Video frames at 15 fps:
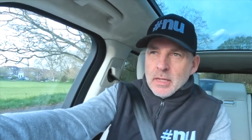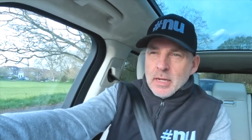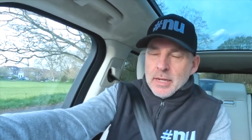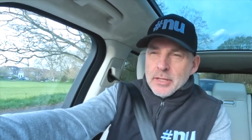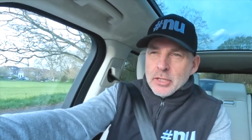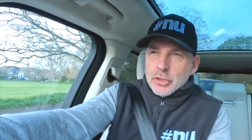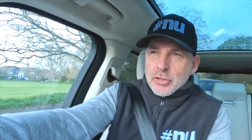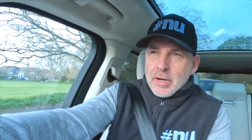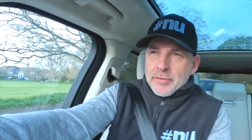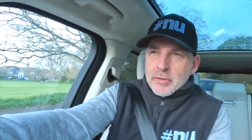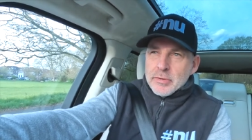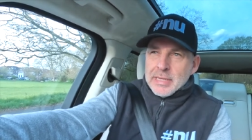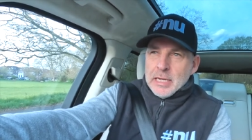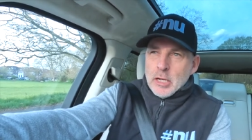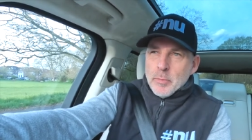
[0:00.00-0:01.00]
and the
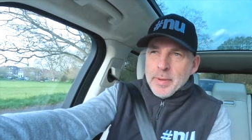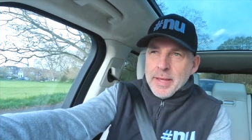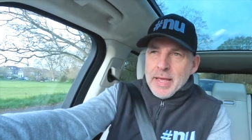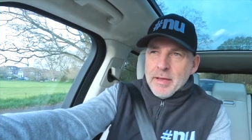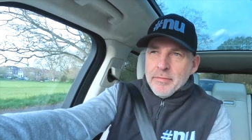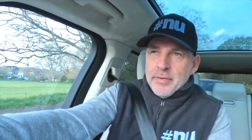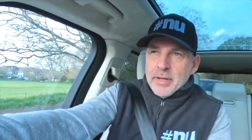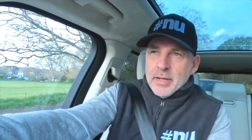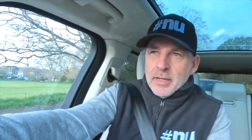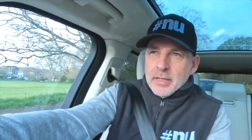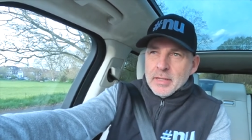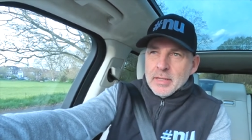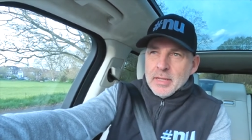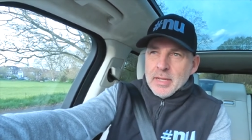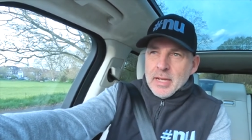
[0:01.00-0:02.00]
traffic was a little bit heavier,
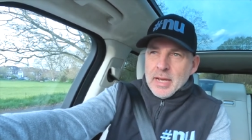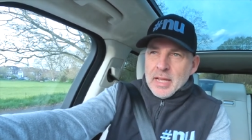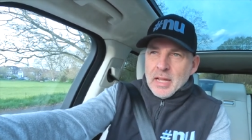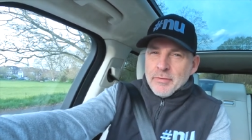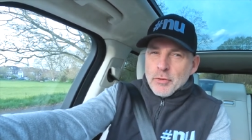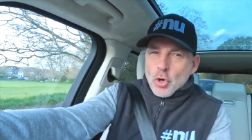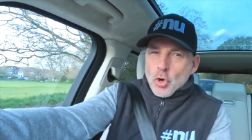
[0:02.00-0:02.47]
and I've